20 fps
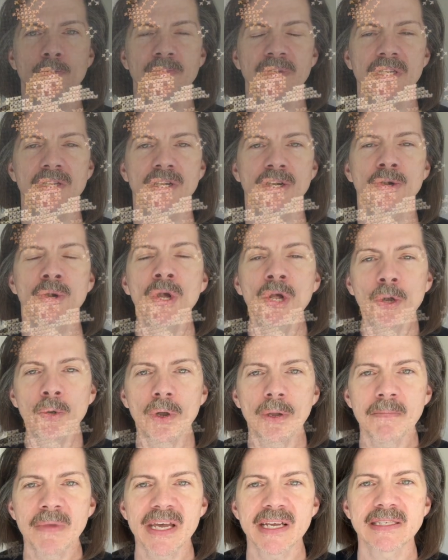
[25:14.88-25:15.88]
pillow.
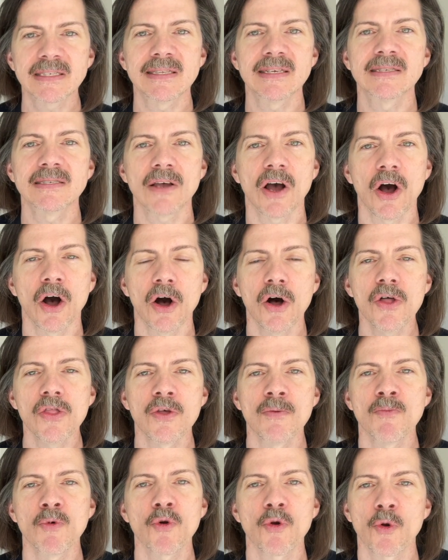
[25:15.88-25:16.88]
What makes this all
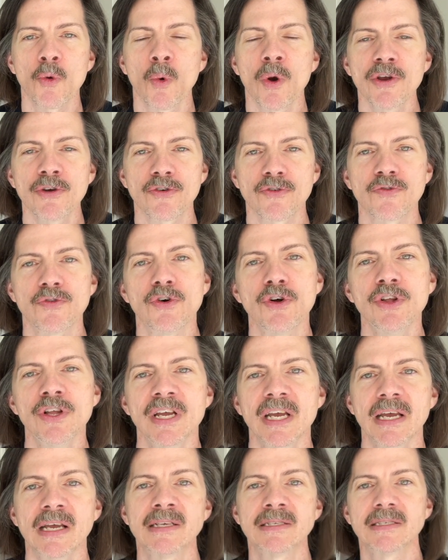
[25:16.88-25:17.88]
the more wonderful
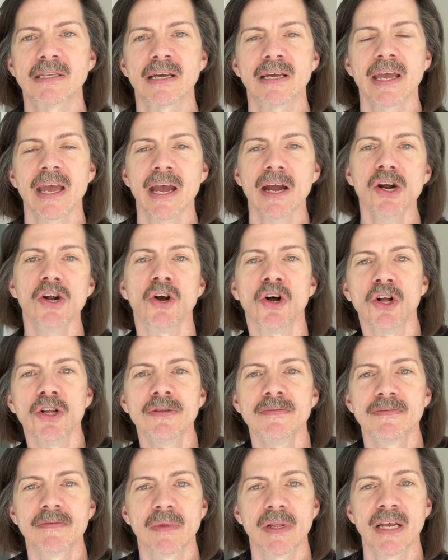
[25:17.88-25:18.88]
is that
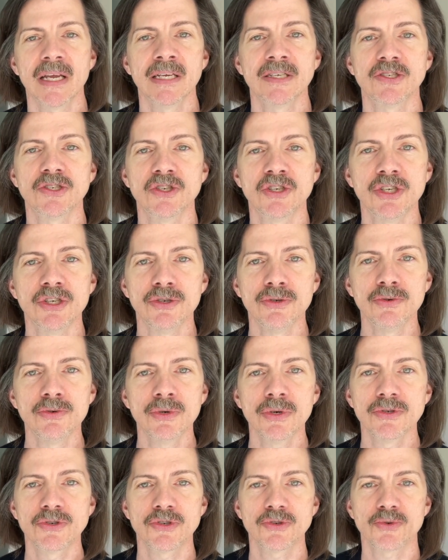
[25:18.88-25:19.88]
Carol is
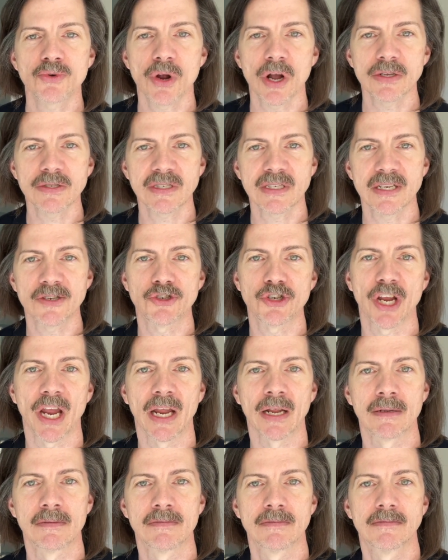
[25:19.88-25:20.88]
new to
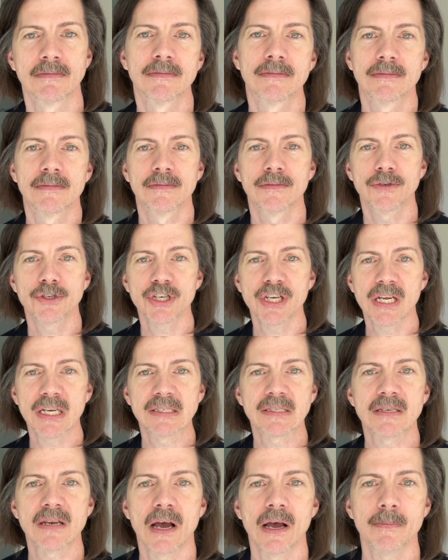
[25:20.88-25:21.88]
cross-stitching. She
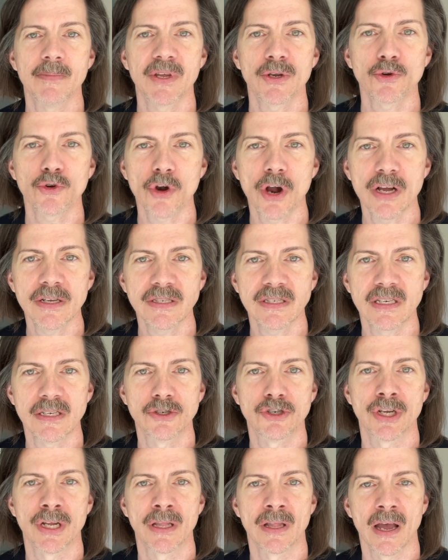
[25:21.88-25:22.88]
has not been
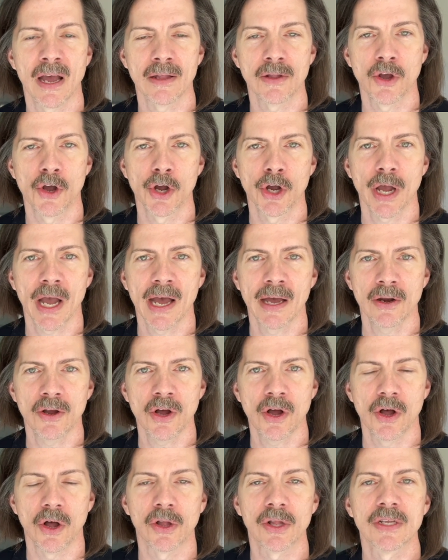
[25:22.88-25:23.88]
cross-stitching that long at
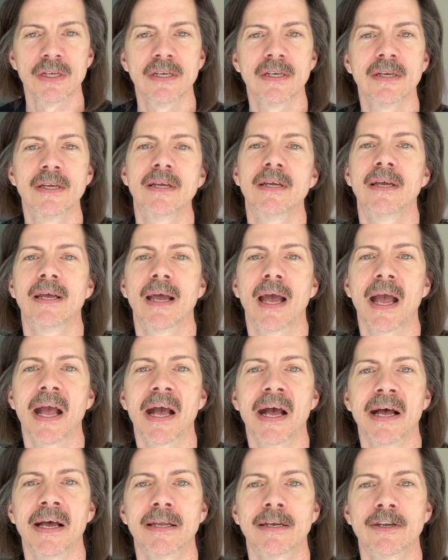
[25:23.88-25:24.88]
all.
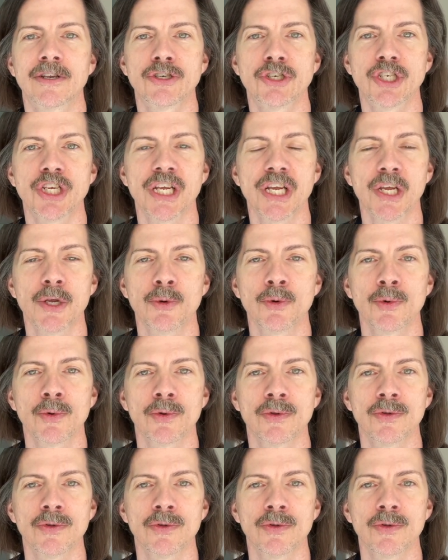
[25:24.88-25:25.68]
And she,